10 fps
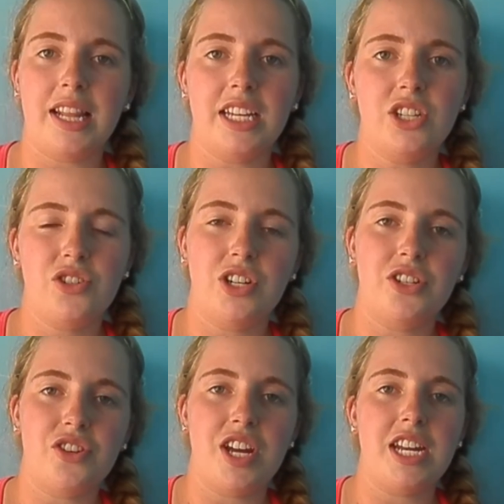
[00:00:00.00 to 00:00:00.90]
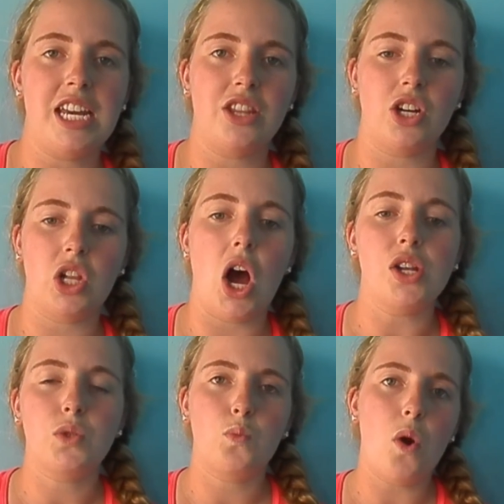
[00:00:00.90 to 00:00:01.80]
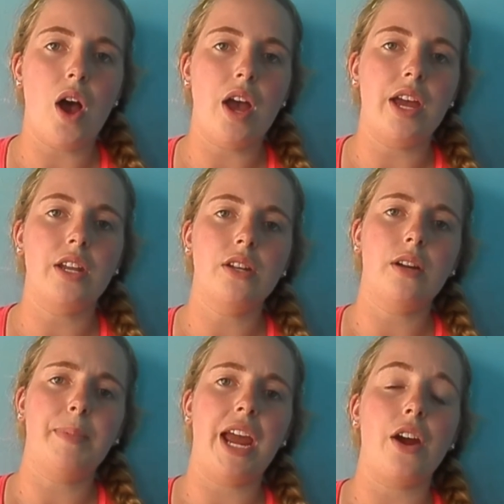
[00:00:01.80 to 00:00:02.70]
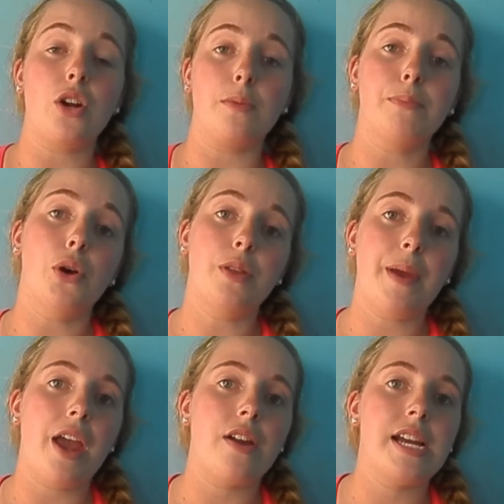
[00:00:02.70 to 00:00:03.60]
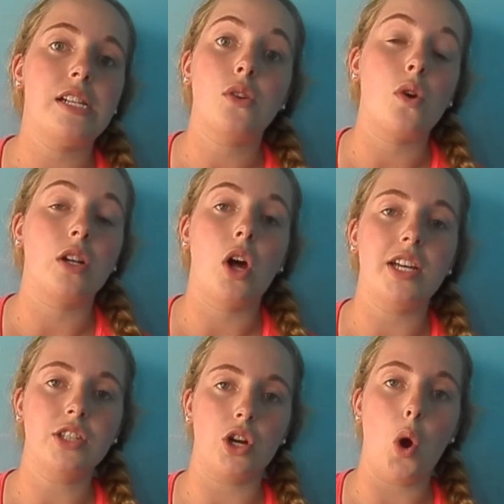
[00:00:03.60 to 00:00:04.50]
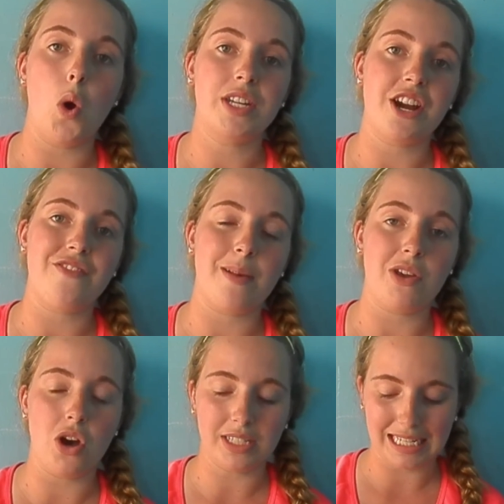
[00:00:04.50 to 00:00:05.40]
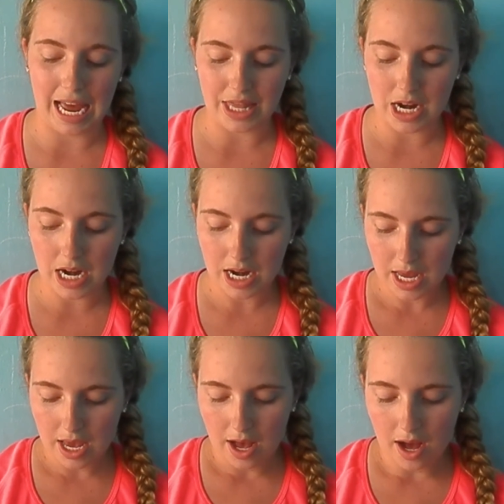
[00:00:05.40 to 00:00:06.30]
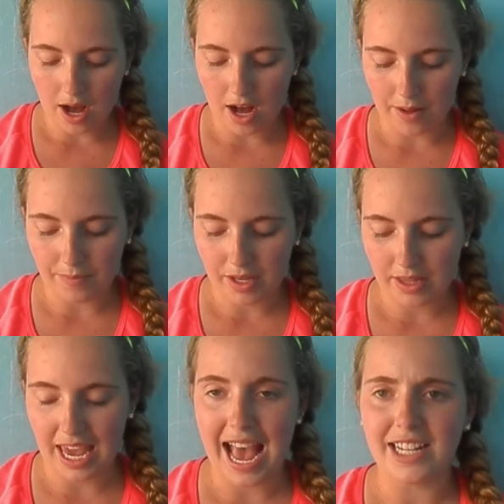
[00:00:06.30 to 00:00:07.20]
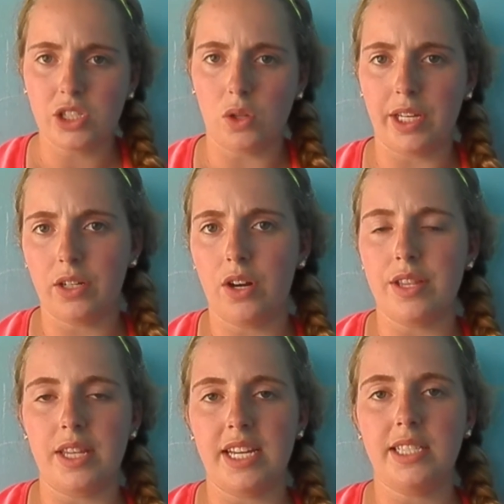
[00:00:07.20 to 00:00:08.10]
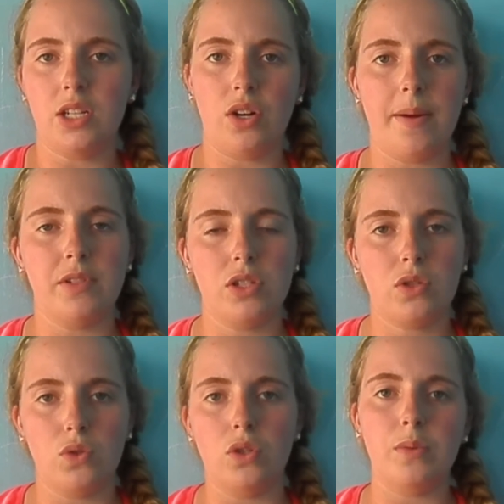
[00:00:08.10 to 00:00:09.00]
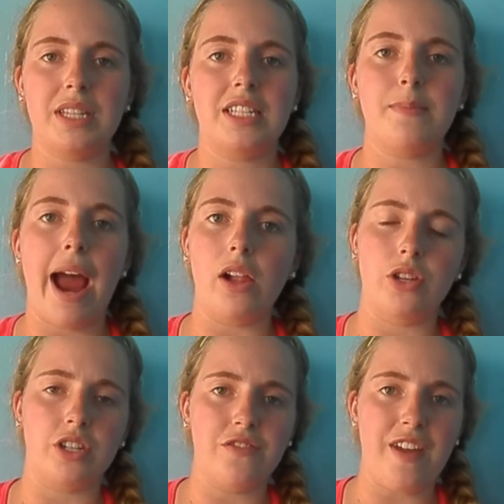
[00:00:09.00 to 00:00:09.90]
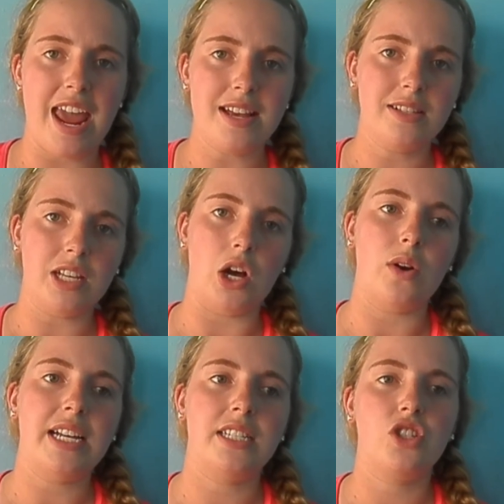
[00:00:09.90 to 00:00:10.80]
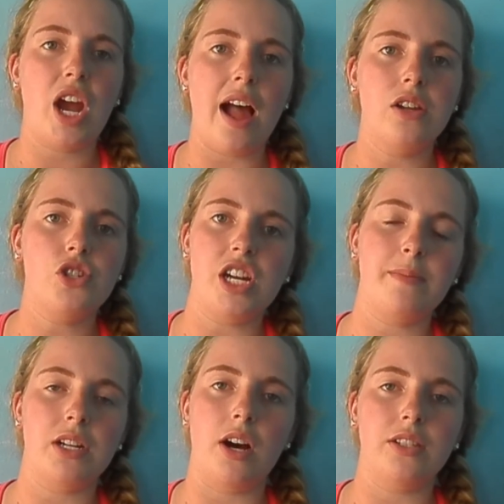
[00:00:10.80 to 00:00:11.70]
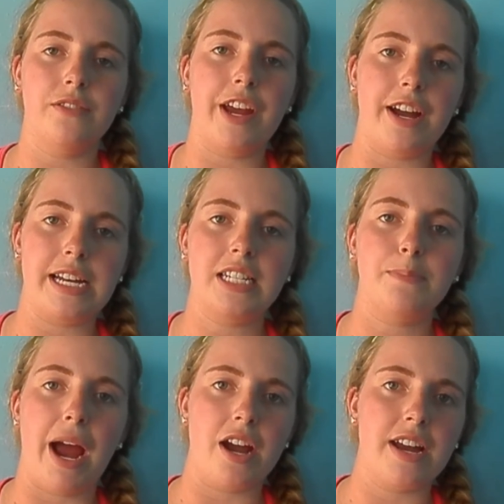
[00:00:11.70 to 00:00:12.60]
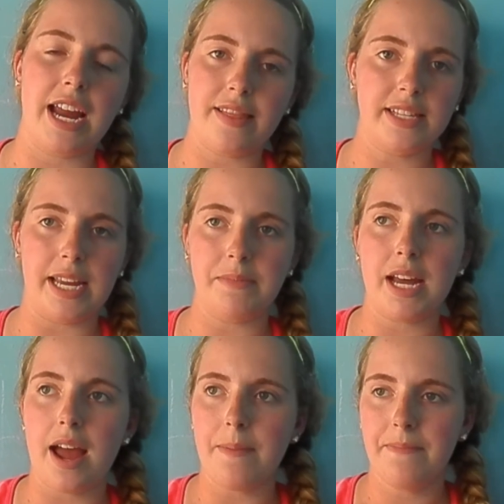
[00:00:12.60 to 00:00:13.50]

these children either lost one parent or both parents or lost their whole entire family altogether. They had so little, and then they still come to school with a smile on their face, so it's challenging but also very inspiring at the same time.